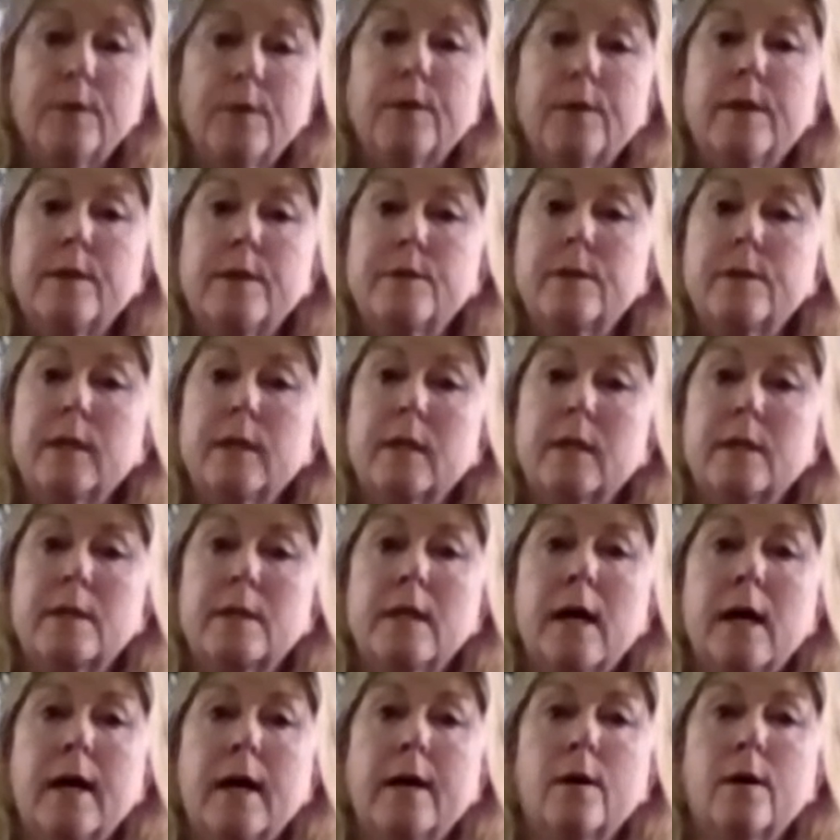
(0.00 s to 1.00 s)
this
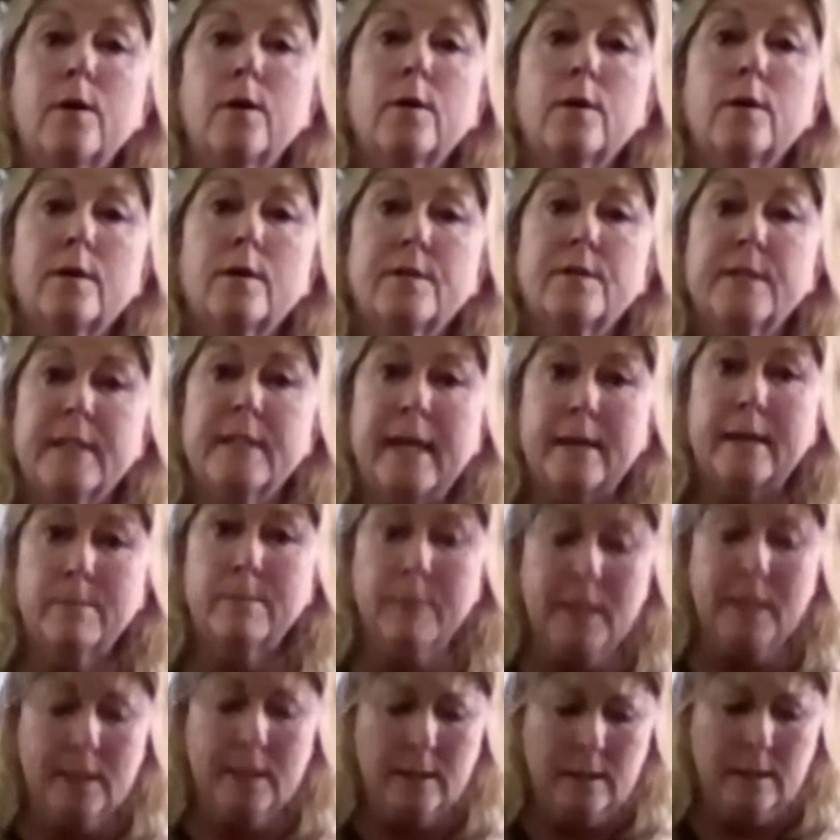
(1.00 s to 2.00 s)
entire
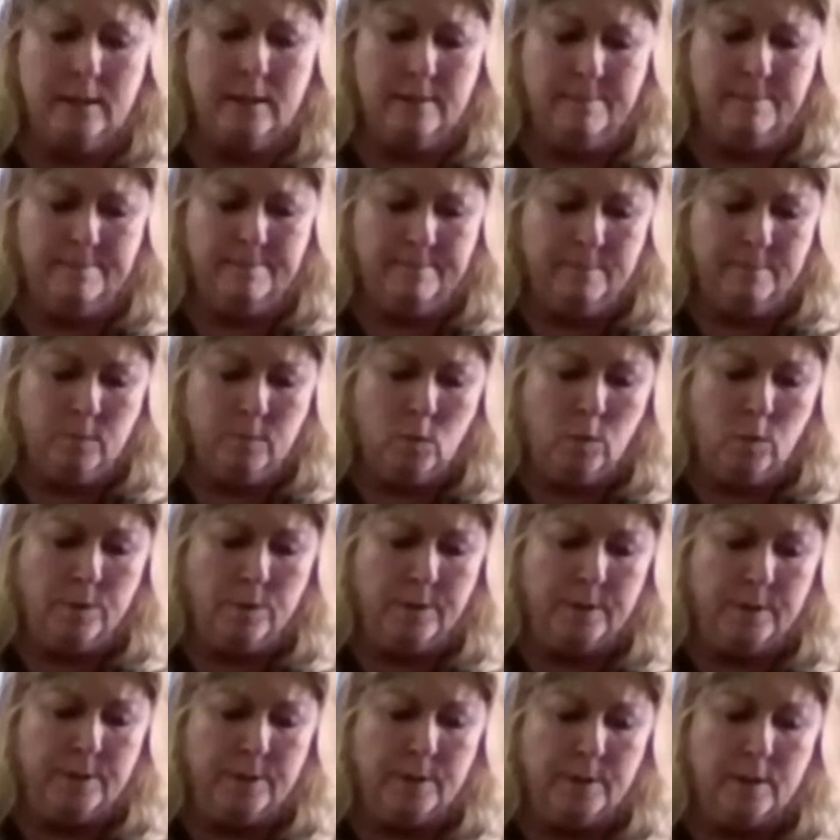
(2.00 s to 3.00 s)
segment or
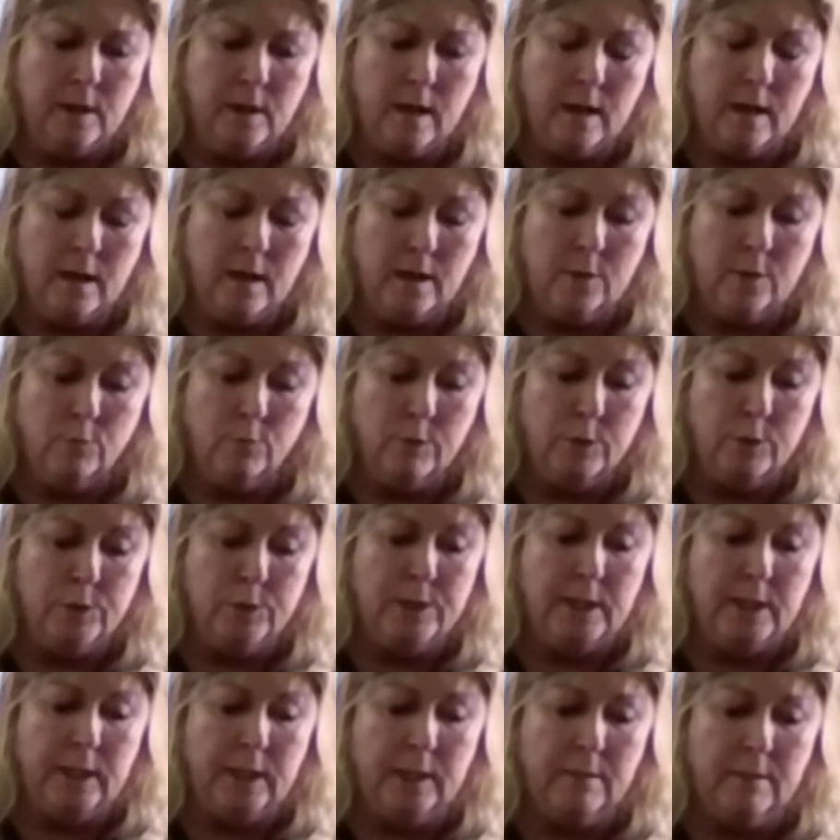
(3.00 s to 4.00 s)
this
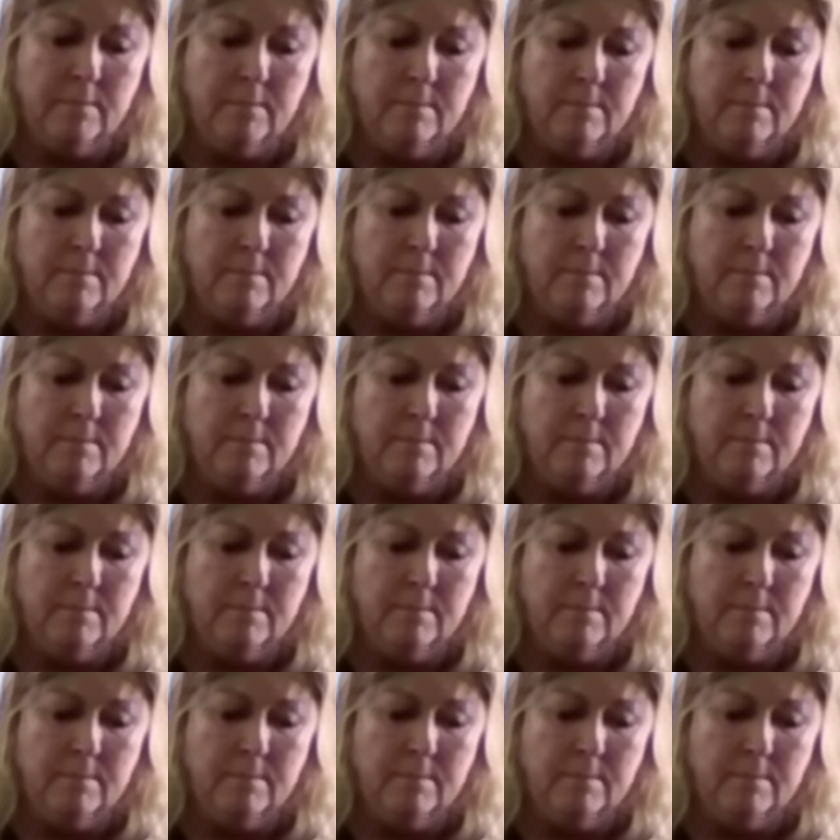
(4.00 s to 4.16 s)
routine.